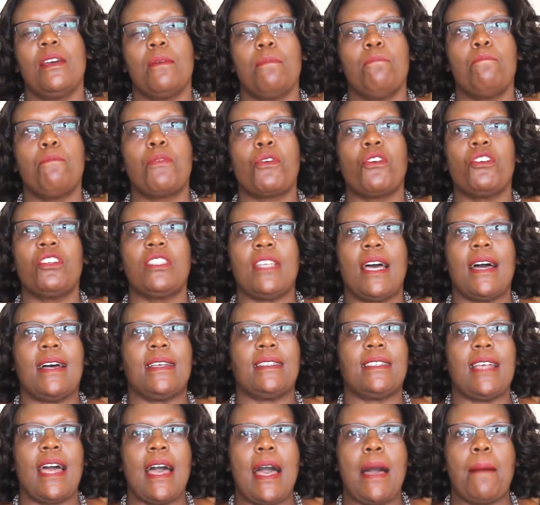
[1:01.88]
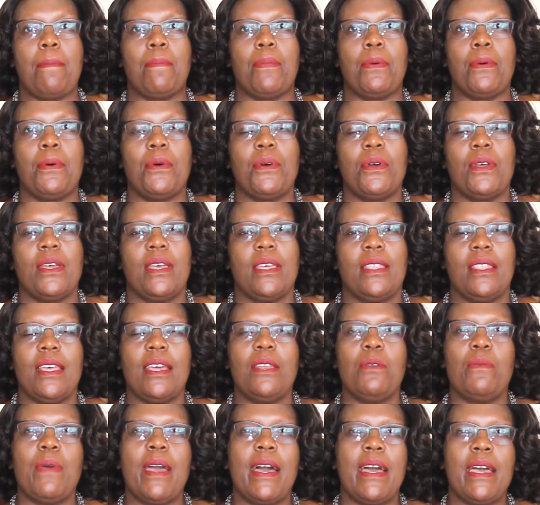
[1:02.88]
brought us up,
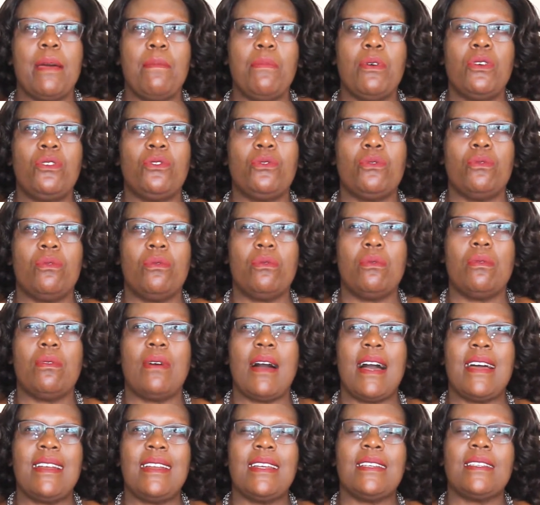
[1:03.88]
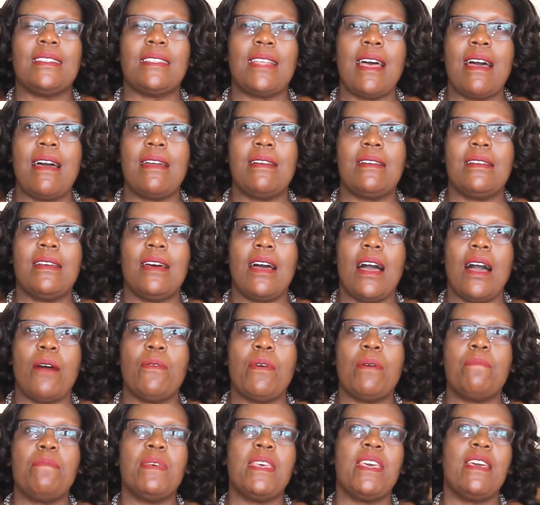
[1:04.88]
then we are able to understand
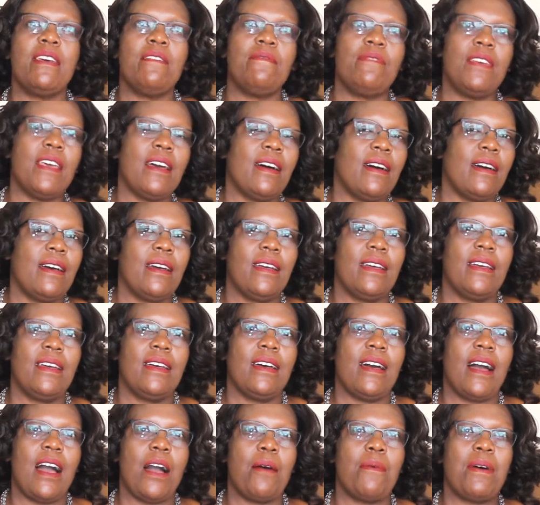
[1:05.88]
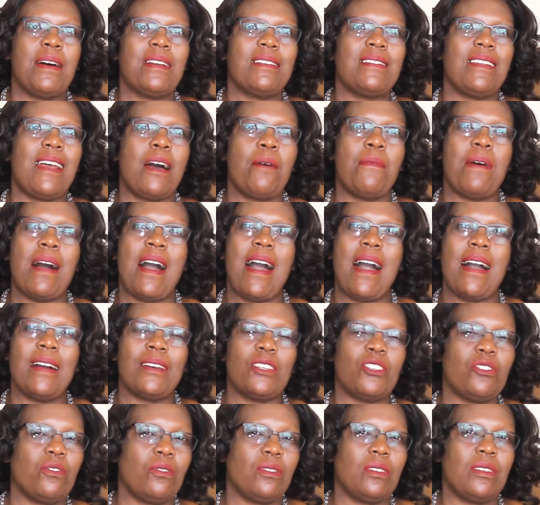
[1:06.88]
our behavior, our
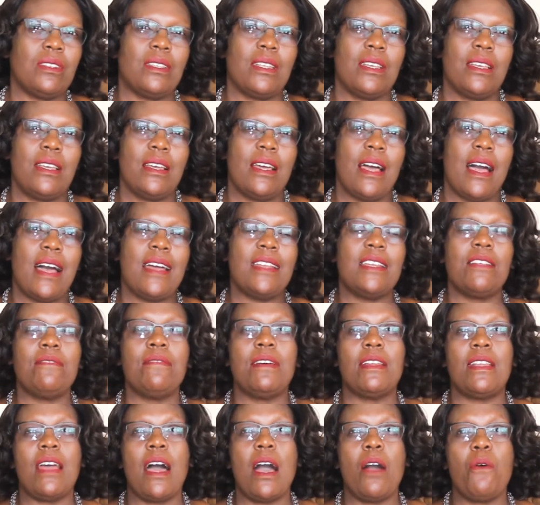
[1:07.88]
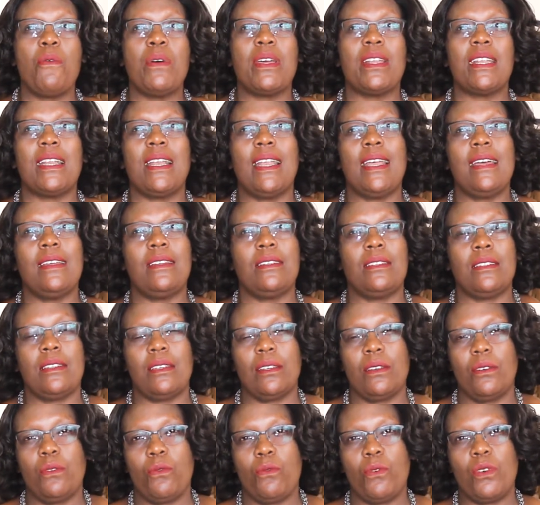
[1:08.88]
actions, and even how we relate
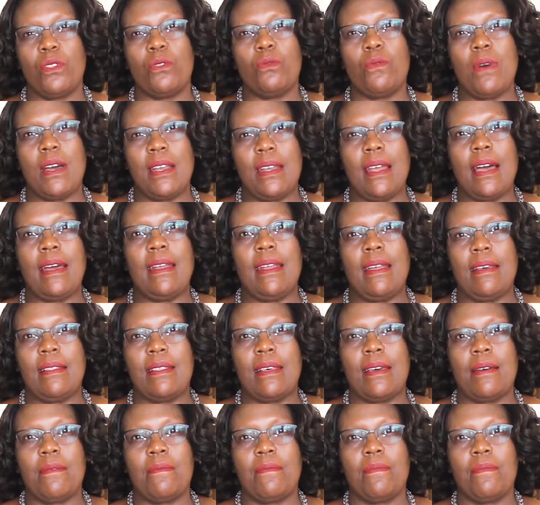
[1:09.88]
with one another.